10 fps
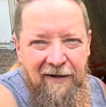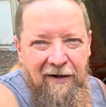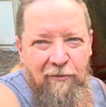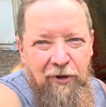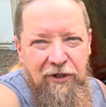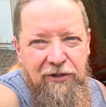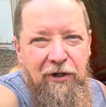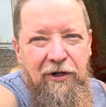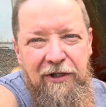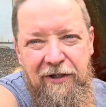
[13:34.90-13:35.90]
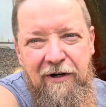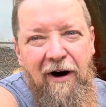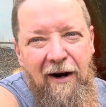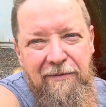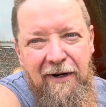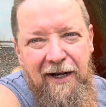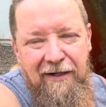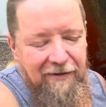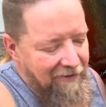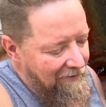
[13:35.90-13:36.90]
when you're tuning your
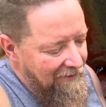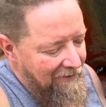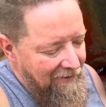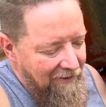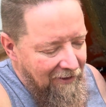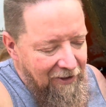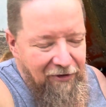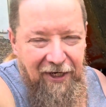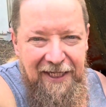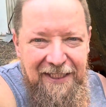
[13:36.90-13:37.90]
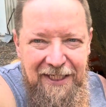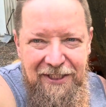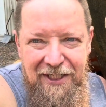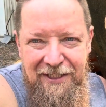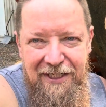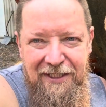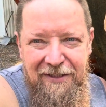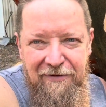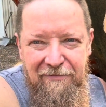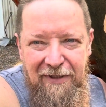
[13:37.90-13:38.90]
carburetor, your ignition
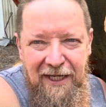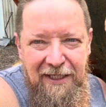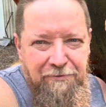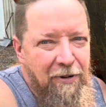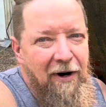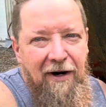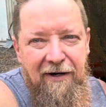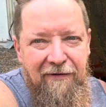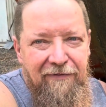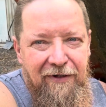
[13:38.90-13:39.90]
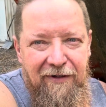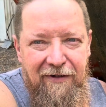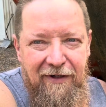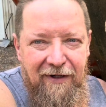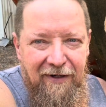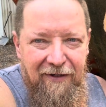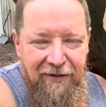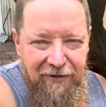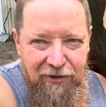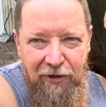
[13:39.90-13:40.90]
system is part of your
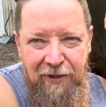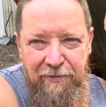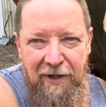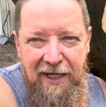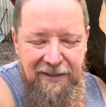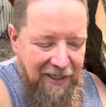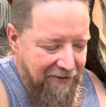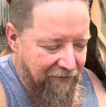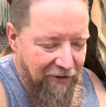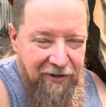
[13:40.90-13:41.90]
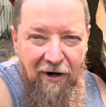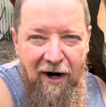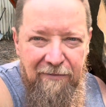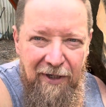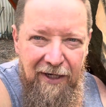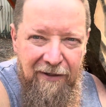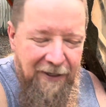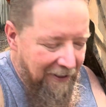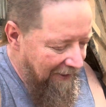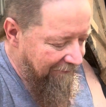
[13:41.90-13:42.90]
tuning process for your carburetor.
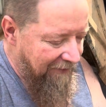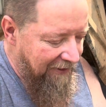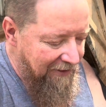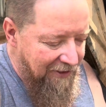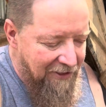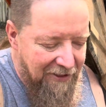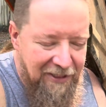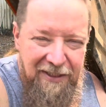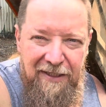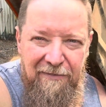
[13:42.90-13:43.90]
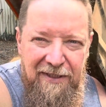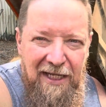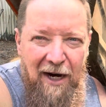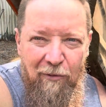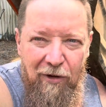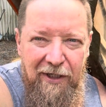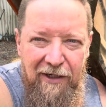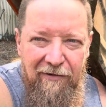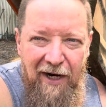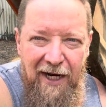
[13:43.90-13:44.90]
If the ignition system is not
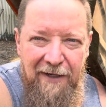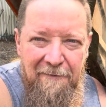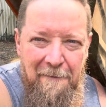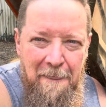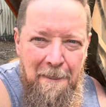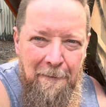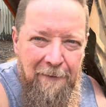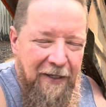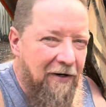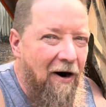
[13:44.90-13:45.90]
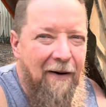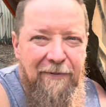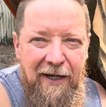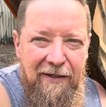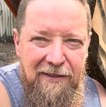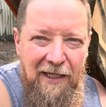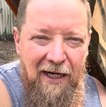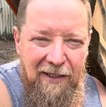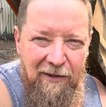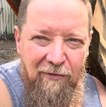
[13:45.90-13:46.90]
working right, the carburetor is
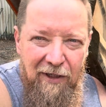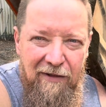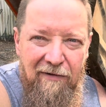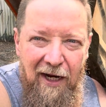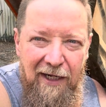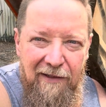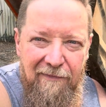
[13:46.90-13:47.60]
not going to work right.